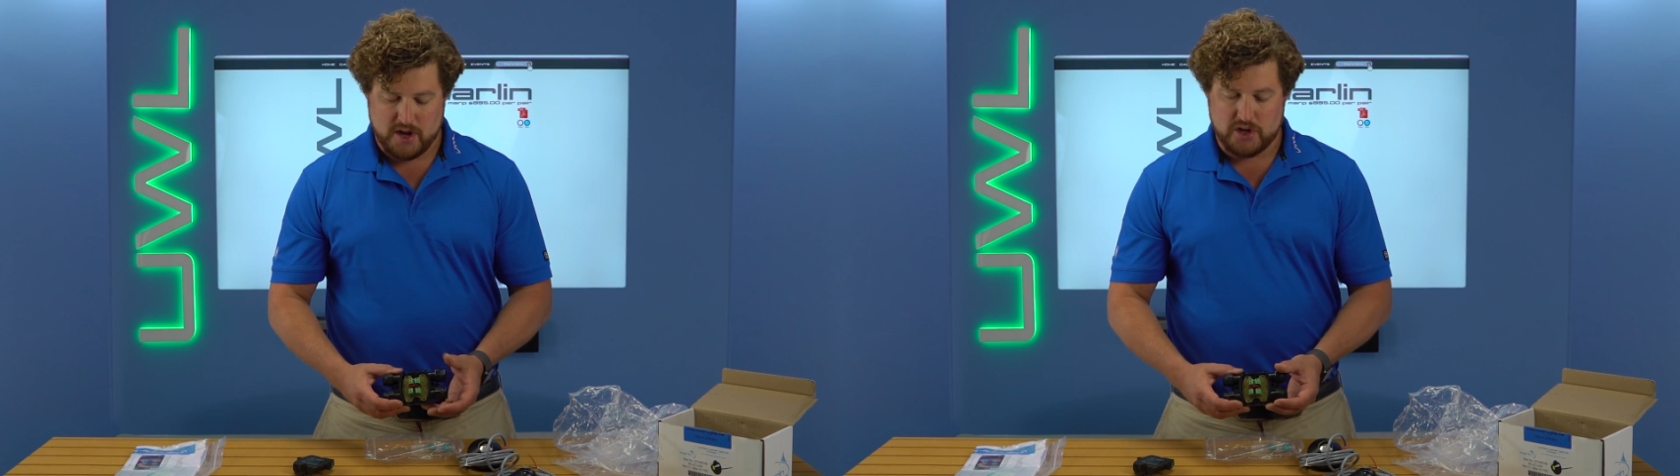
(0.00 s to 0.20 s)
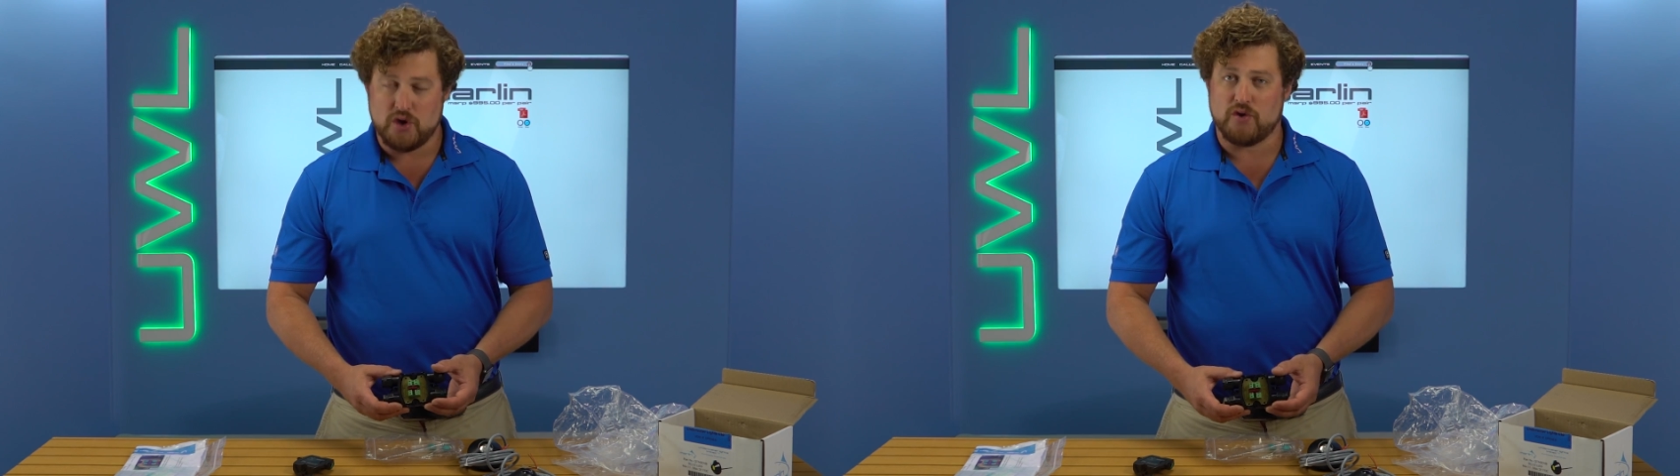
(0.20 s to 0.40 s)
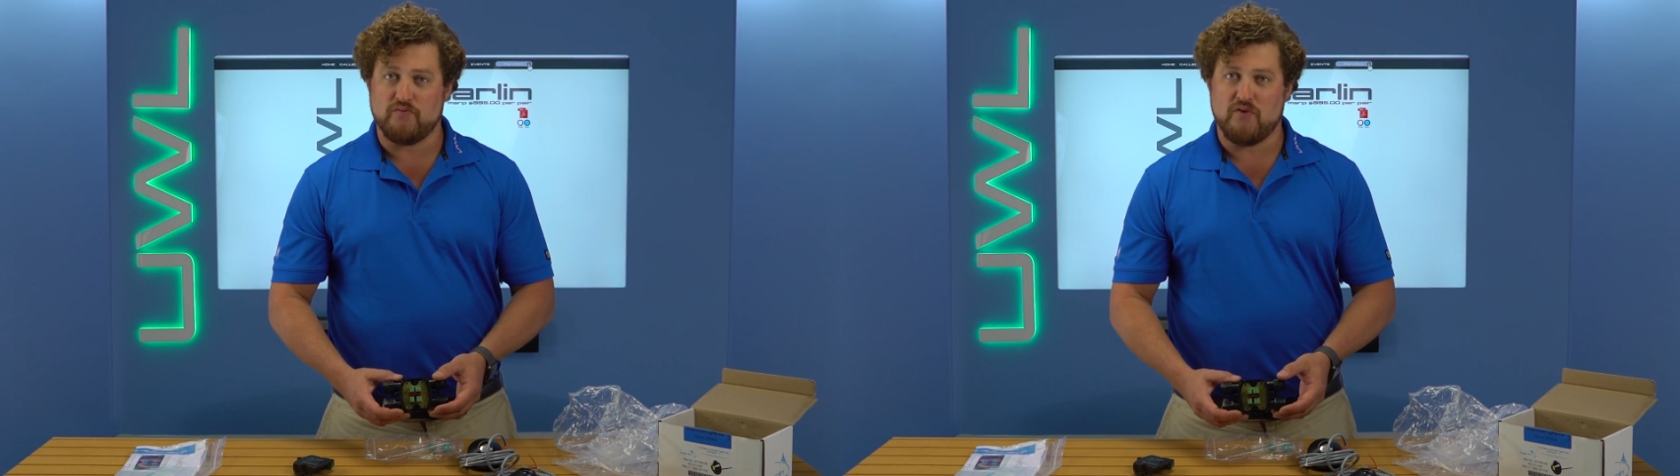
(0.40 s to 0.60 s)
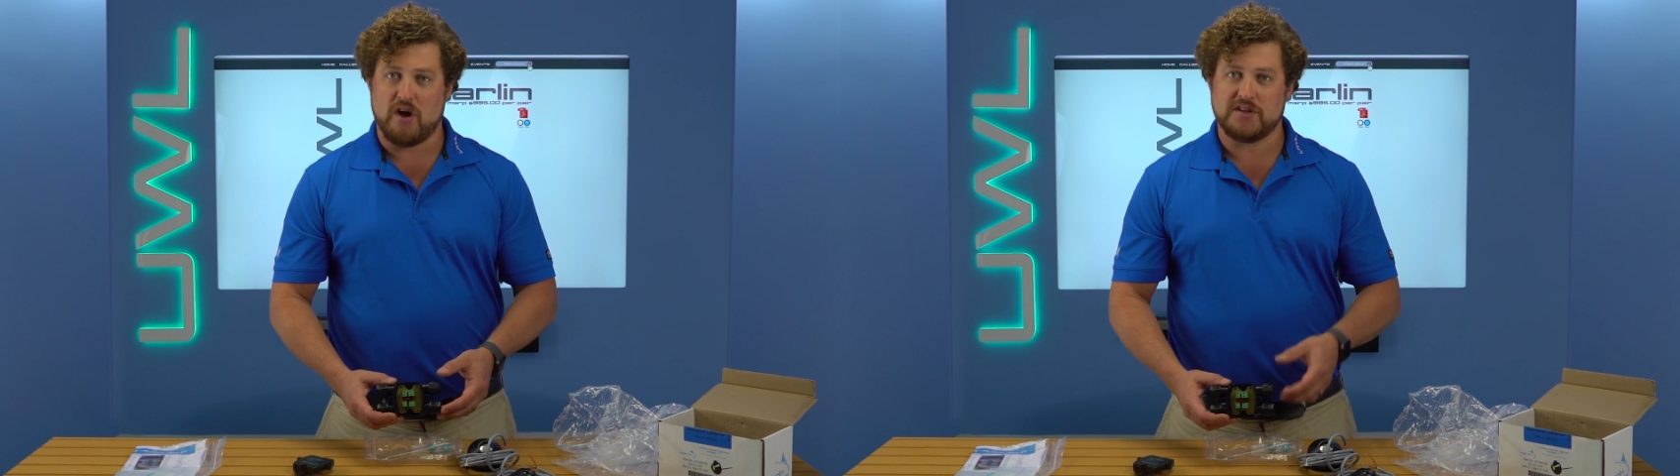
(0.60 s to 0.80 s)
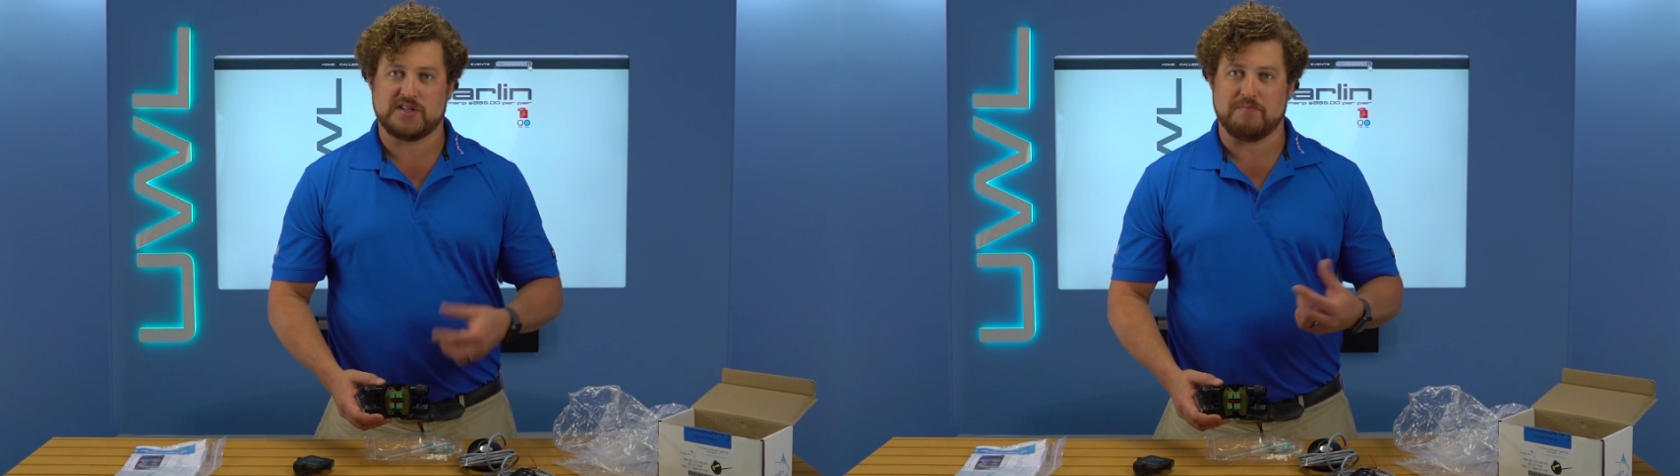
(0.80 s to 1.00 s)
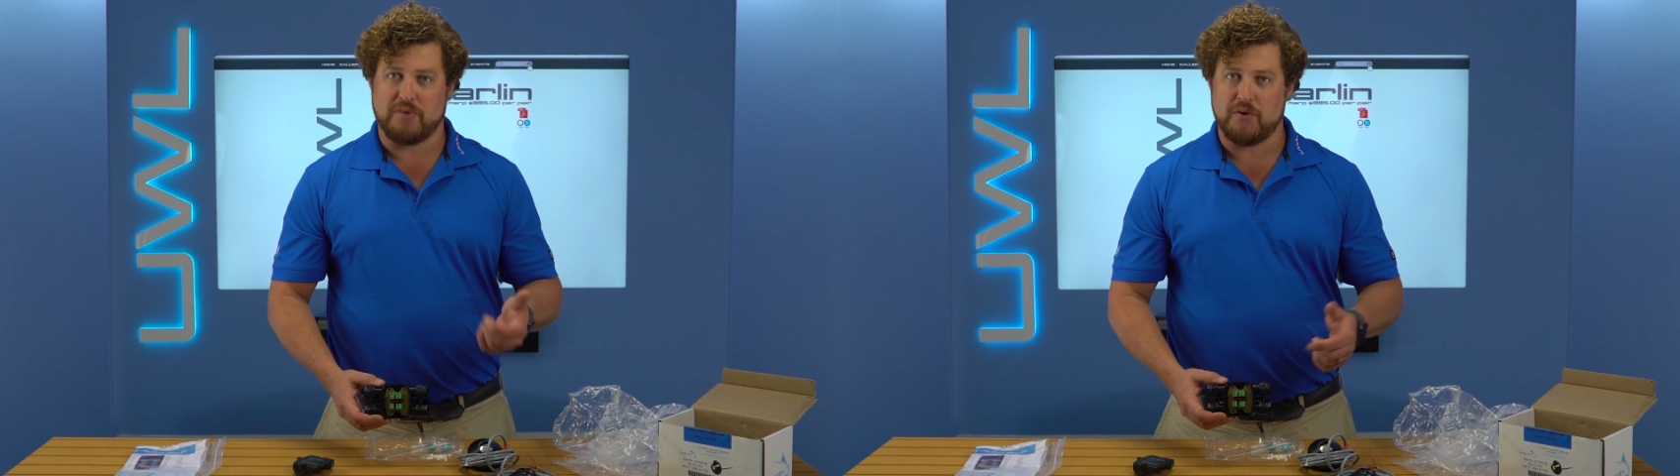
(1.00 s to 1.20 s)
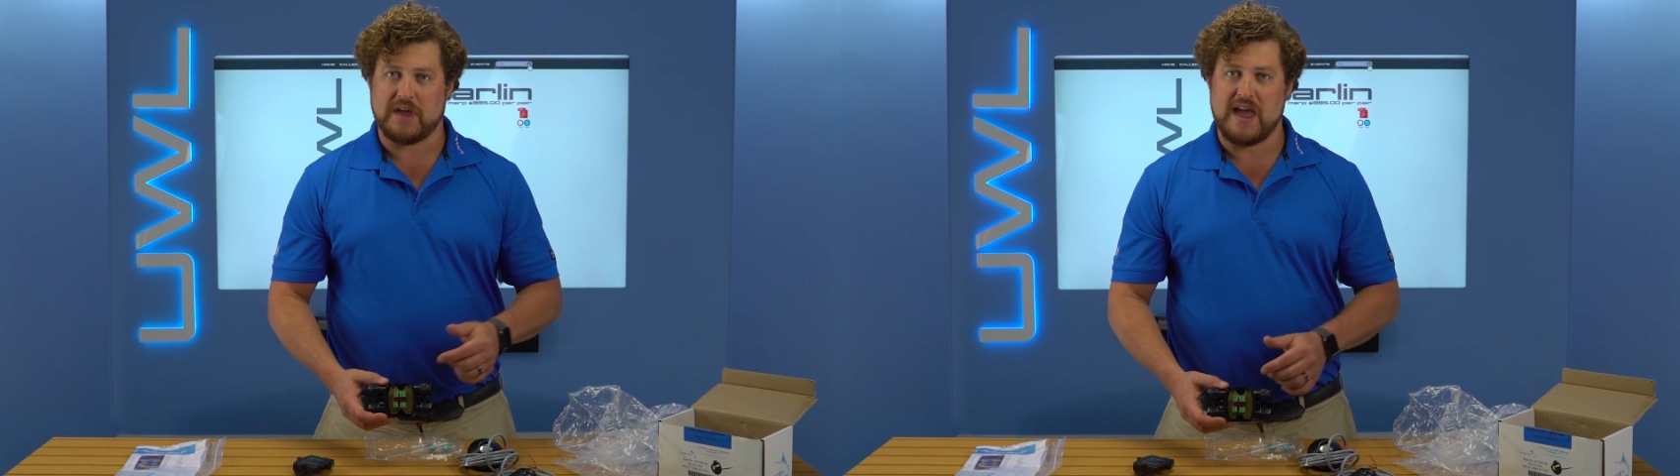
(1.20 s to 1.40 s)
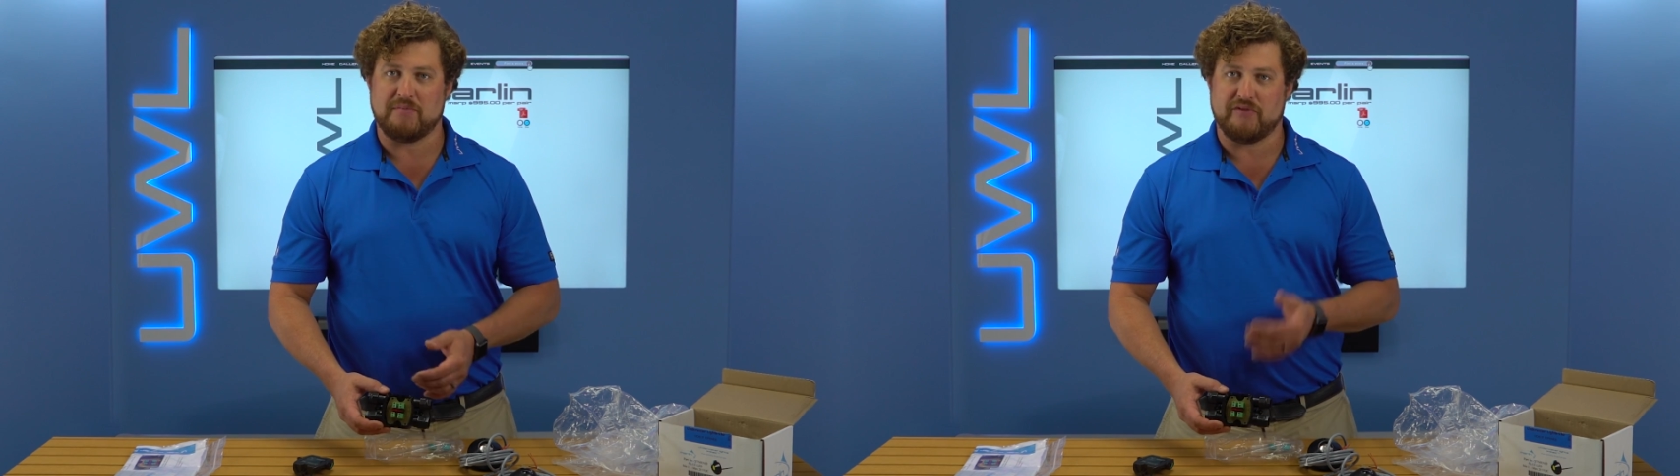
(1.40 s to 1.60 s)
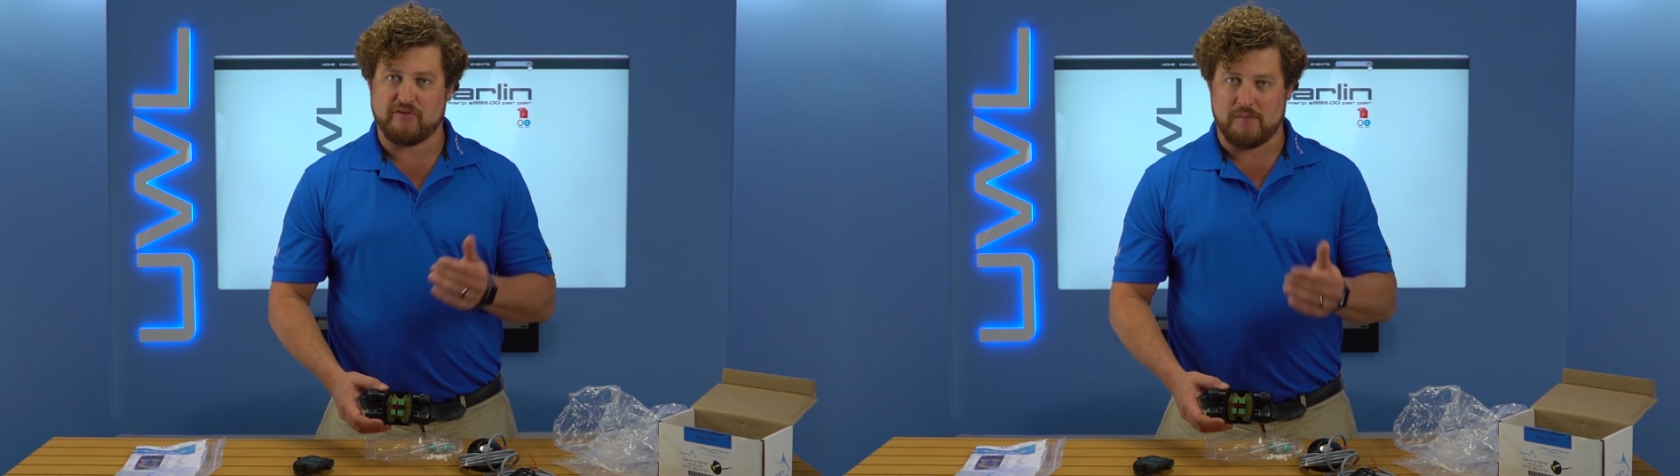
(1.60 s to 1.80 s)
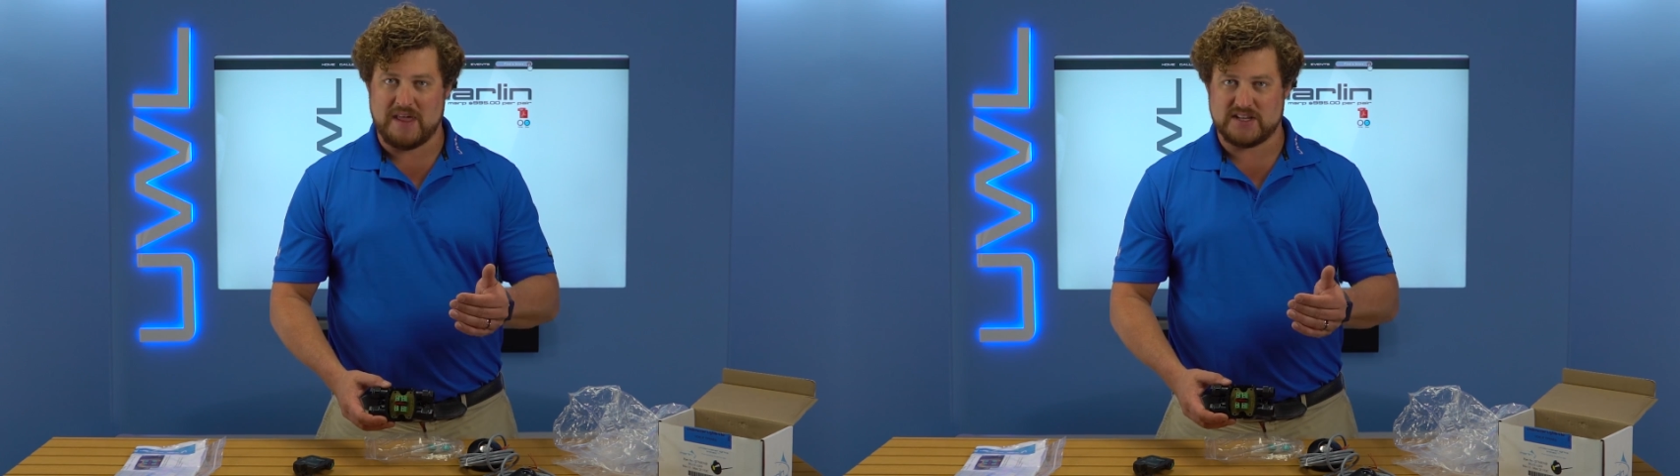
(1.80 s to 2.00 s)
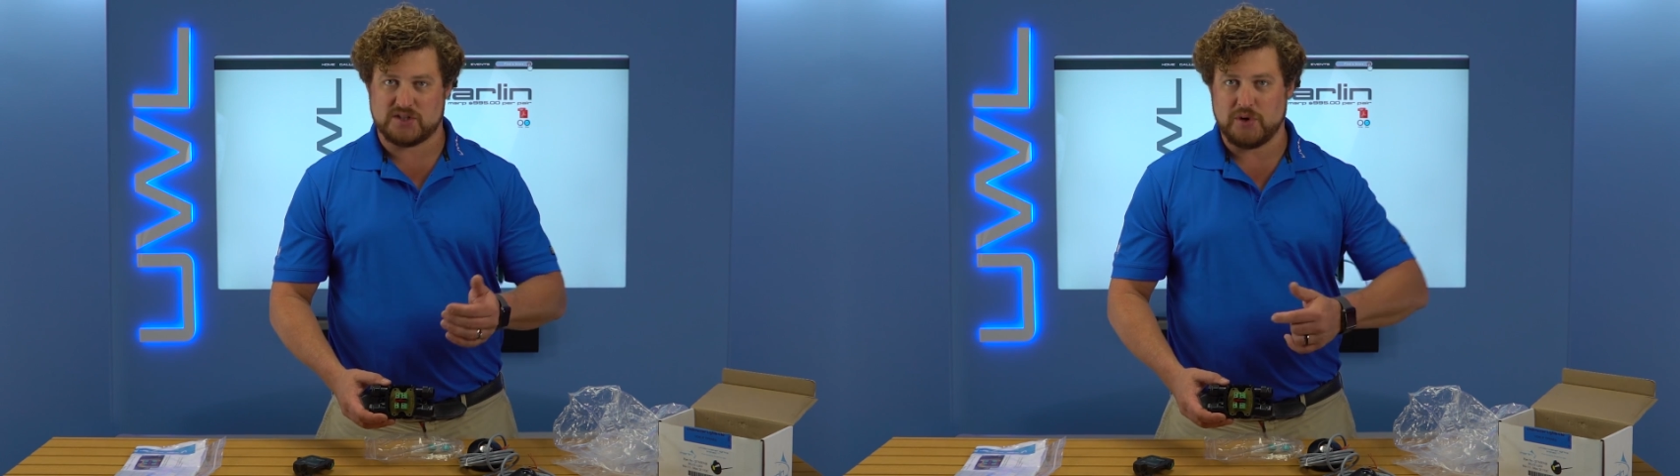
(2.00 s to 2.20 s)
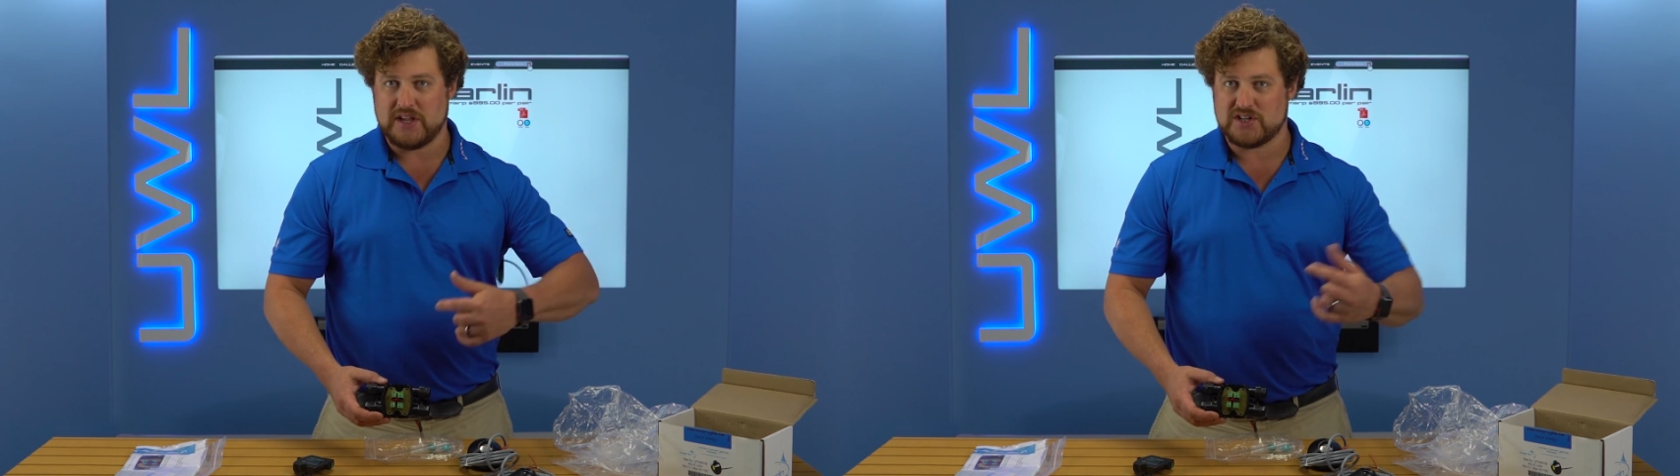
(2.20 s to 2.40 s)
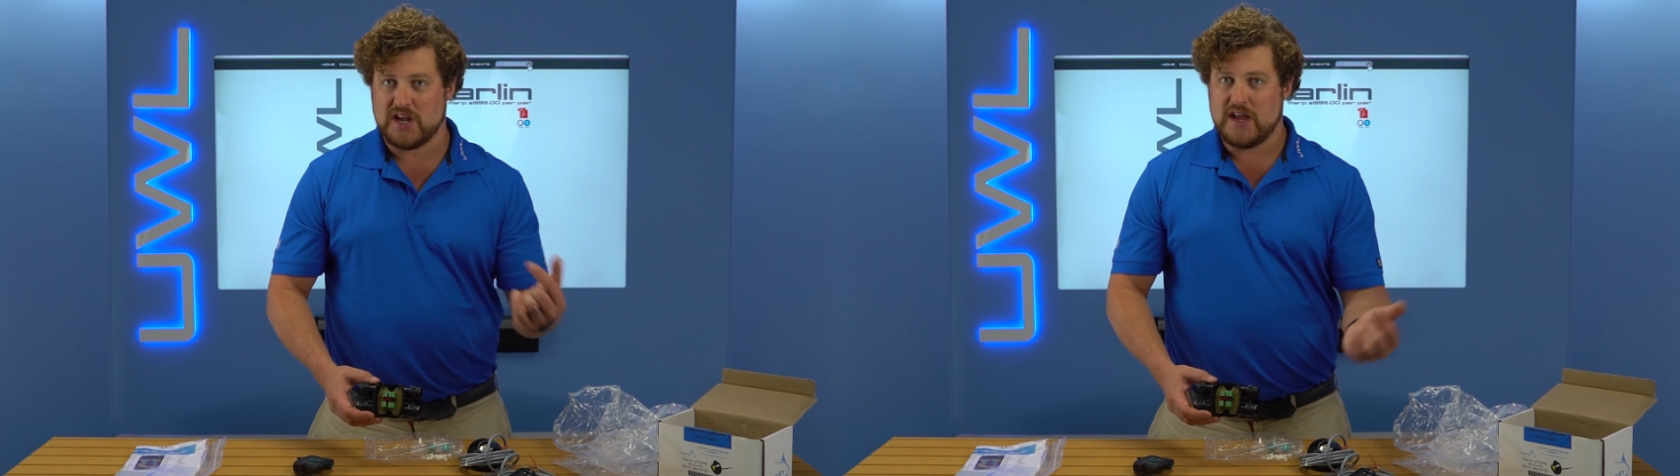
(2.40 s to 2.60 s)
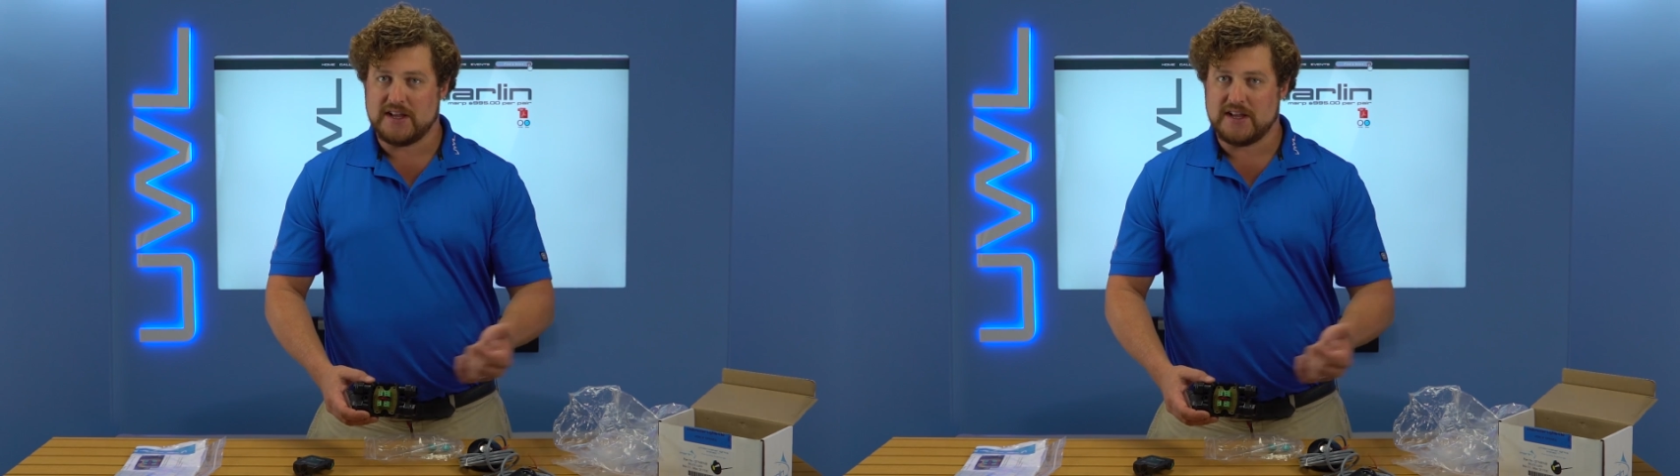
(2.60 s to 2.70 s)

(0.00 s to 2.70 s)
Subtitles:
You can run some boat cable from that switch